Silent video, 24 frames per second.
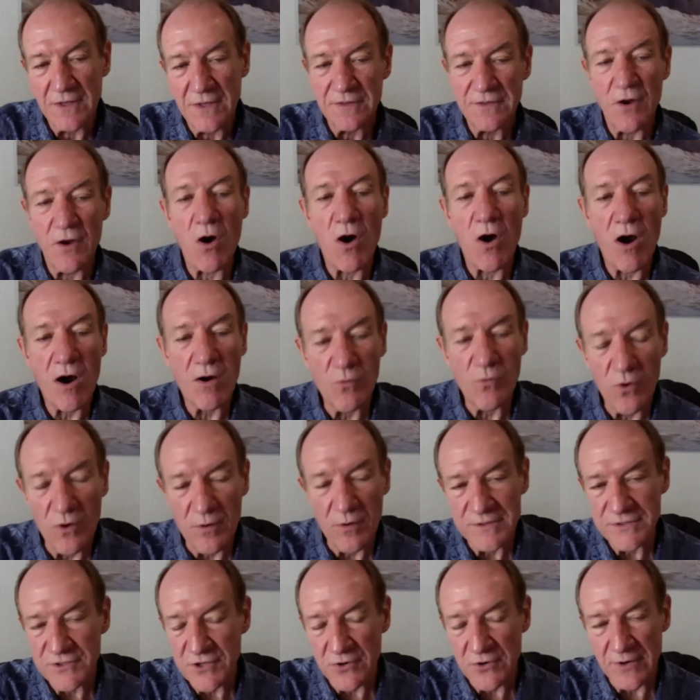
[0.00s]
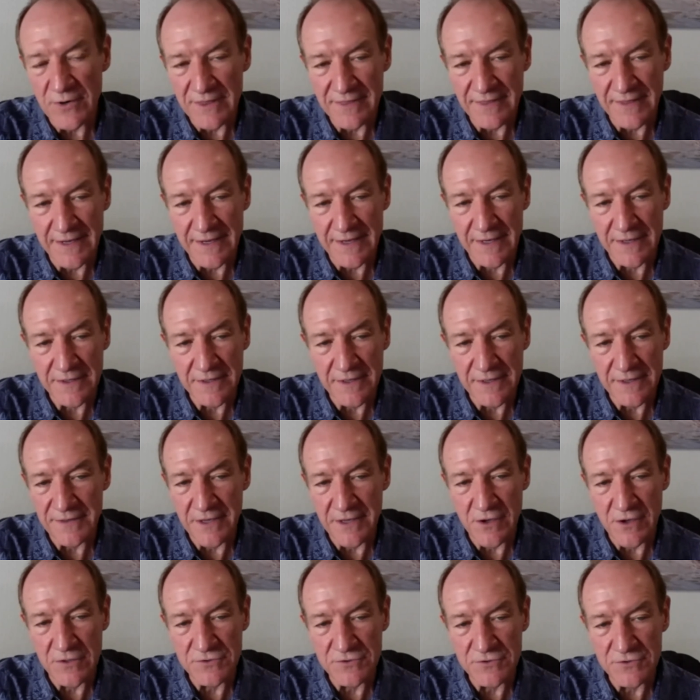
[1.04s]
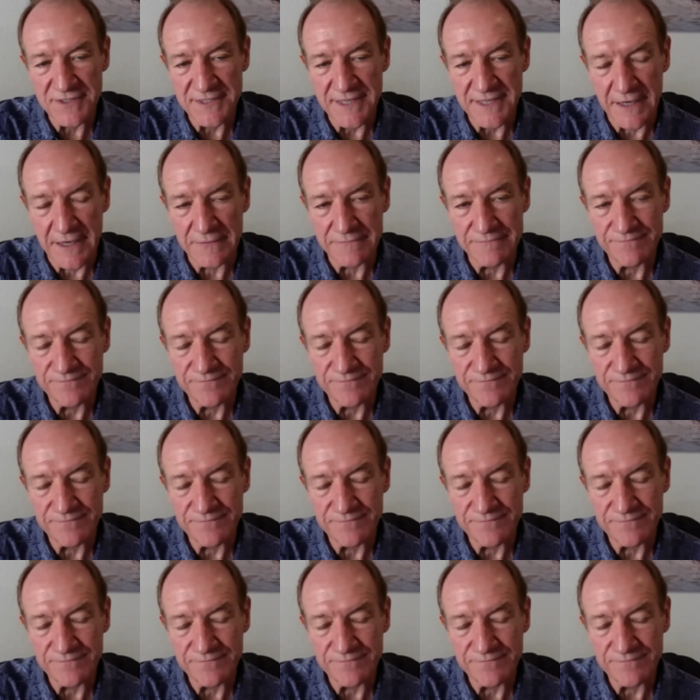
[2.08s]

the heart wall was already thickened in the ultrasound.